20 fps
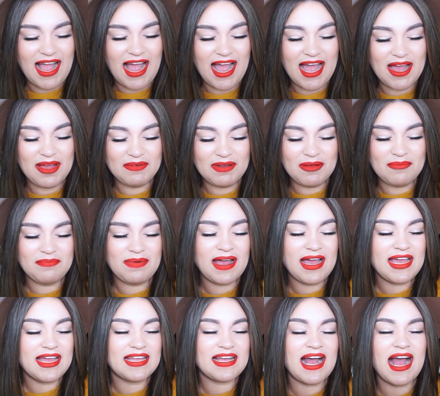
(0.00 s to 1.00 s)

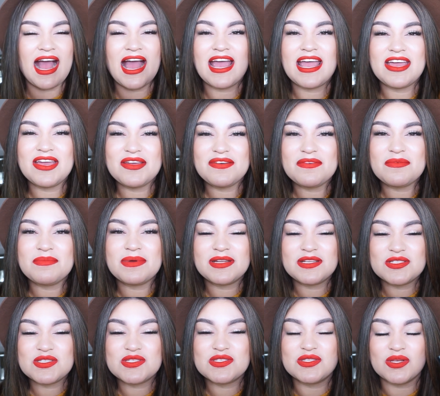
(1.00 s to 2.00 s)
I have
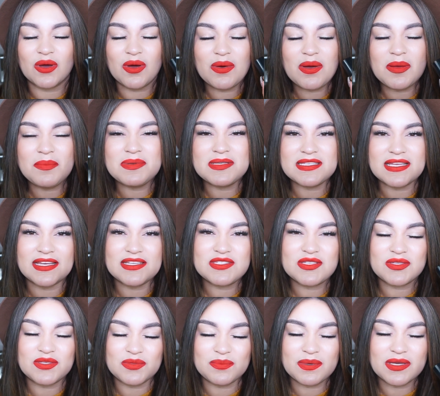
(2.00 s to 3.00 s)
been so
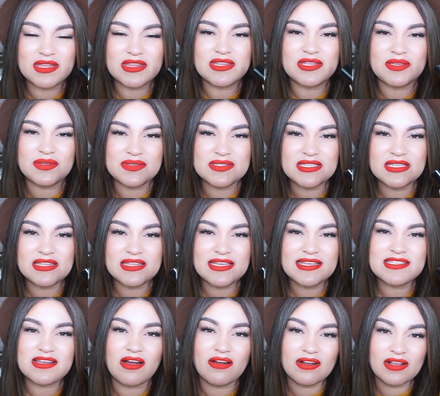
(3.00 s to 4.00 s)
obsessed with using
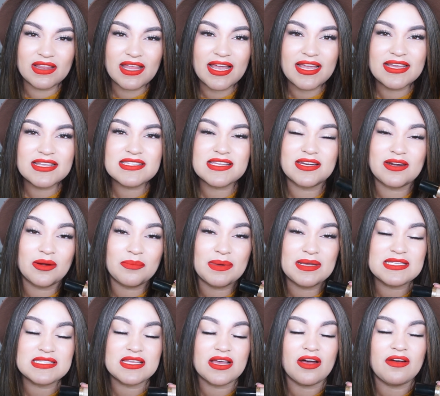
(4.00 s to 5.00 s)
these on clients and on
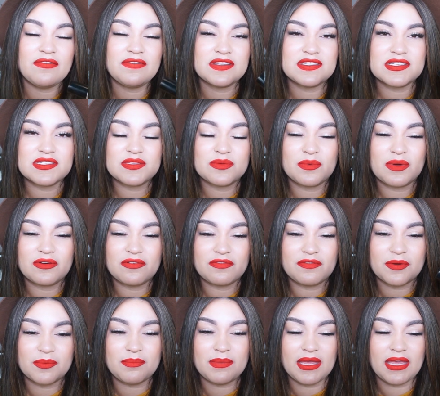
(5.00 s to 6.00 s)
myself. This is the one
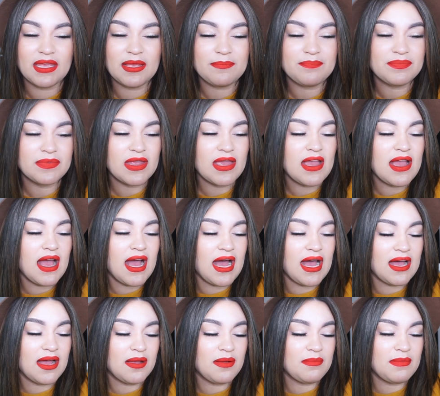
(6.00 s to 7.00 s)
for me.
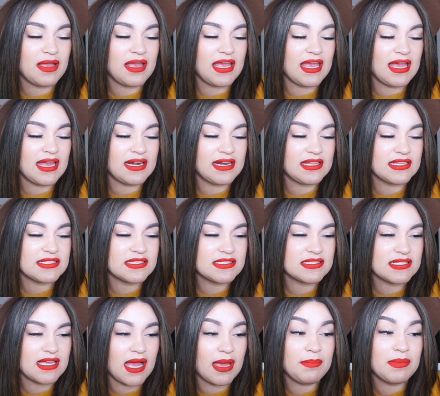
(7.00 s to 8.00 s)
And this
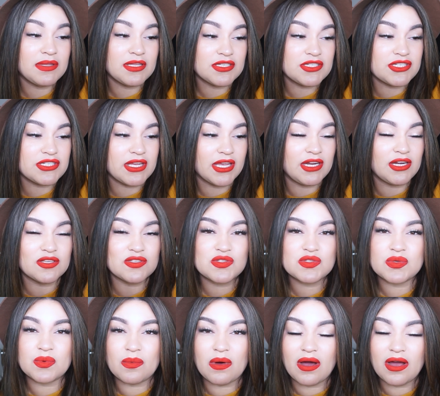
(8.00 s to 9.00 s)
is, I'm in the shade
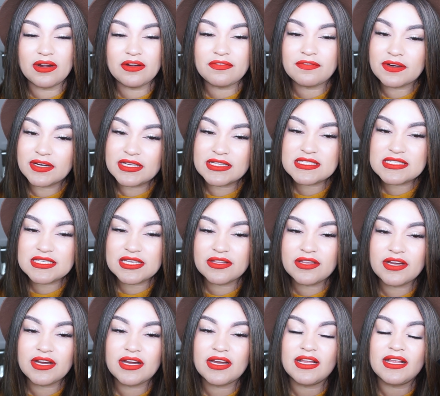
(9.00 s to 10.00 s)
Swan for
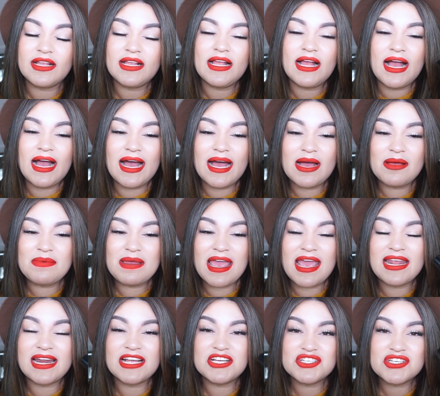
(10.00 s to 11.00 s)
concealer.
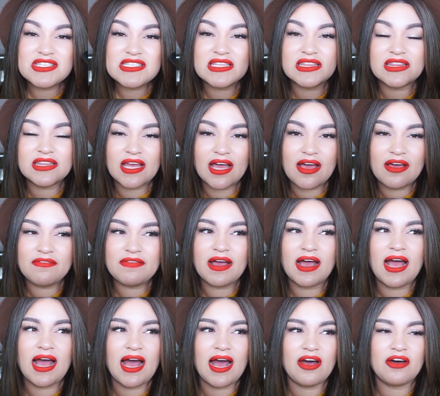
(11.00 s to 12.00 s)
And I just love
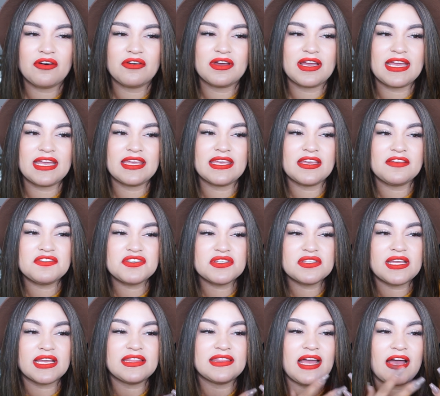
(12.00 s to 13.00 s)
how it gives
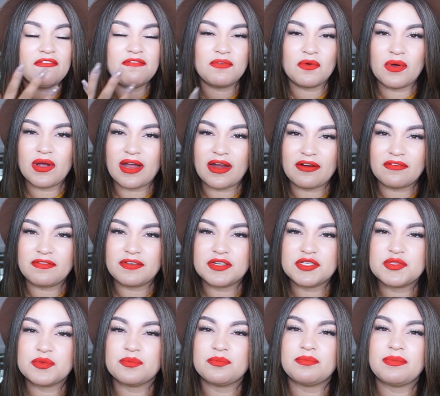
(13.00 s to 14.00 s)
you like that full
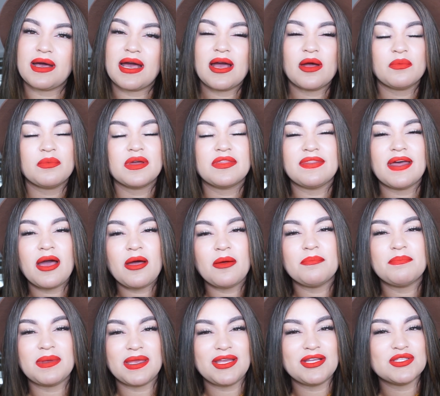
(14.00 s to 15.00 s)
coverage, but but
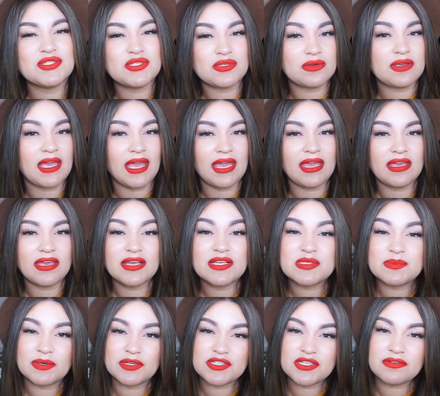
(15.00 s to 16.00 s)
without being too cakey,
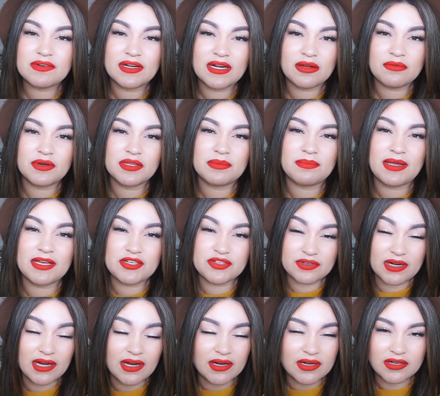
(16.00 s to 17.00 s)
especially right now with my
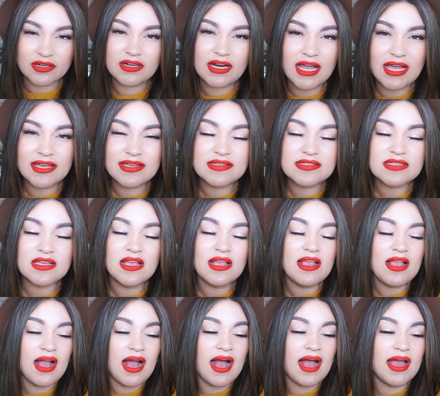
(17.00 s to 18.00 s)
dry under eyes,
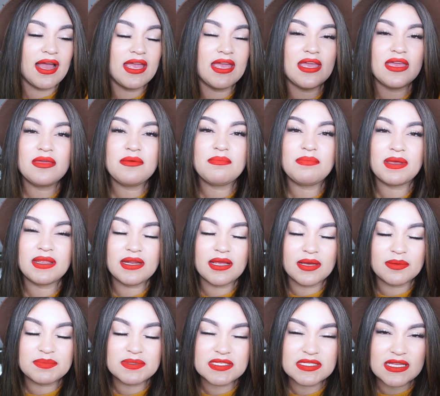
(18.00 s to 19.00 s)
I've been
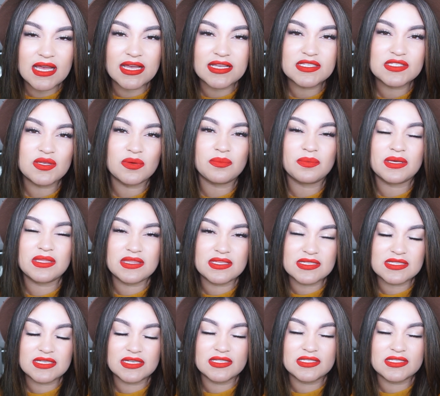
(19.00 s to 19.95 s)
obsessed with this